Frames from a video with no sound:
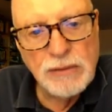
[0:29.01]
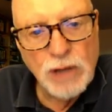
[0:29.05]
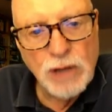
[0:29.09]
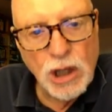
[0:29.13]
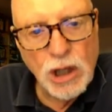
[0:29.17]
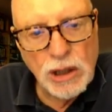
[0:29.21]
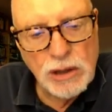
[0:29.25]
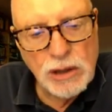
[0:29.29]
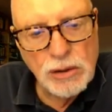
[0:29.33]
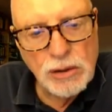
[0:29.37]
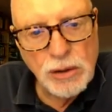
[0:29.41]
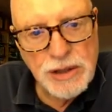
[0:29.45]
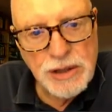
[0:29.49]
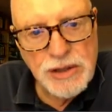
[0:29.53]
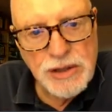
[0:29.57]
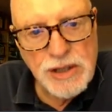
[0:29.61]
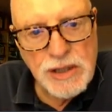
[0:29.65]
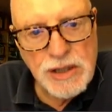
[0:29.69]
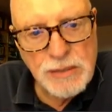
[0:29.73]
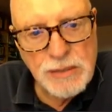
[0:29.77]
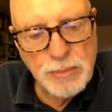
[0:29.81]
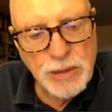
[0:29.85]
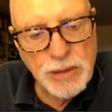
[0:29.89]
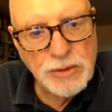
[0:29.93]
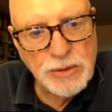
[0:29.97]
of our course
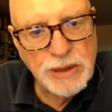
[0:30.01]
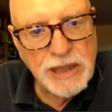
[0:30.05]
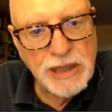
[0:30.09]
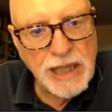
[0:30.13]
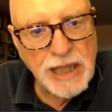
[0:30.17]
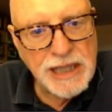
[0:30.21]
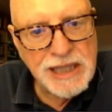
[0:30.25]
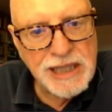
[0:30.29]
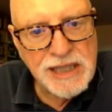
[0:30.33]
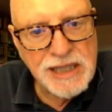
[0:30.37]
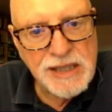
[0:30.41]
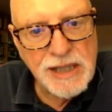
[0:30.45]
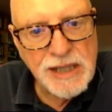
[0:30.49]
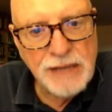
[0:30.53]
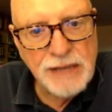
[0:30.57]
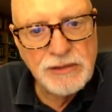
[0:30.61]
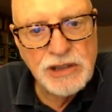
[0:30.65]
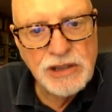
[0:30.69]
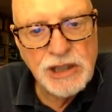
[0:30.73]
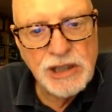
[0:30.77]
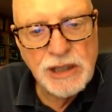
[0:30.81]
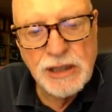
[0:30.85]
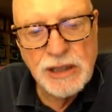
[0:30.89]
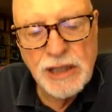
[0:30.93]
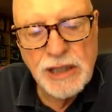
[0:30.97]
is between
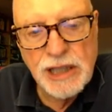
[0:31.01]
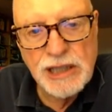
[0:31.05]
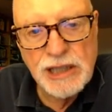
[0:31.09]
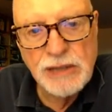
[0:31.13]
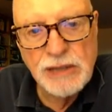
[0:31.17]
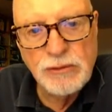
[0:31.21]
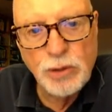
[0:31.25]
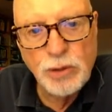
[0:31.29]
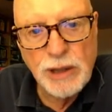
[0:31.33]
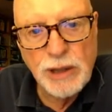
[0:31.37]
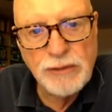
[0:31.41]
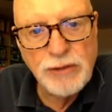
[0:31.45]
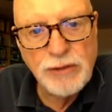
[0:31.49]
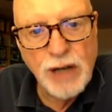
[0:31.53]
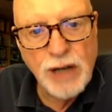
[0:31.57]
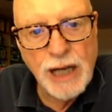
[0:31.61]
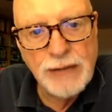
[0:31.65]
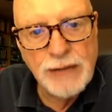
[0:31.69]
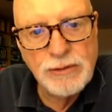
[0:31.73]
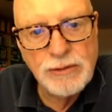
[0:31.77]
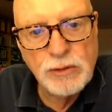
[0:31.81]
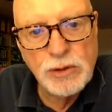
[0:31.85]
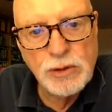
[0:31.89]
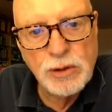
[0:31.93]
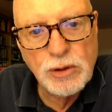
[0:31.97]
1917 and
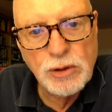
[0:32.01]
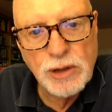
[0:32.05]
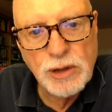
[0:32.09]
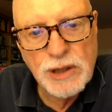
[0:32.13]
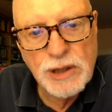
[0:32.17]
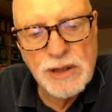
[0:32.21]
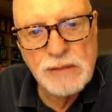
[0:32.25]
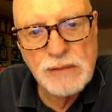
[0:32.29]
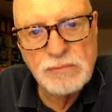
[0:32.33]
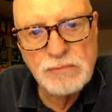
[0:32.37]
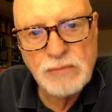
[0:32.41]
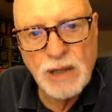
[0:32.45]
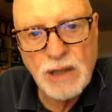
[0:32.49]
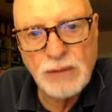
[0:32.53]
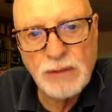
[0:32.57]
1945, of course.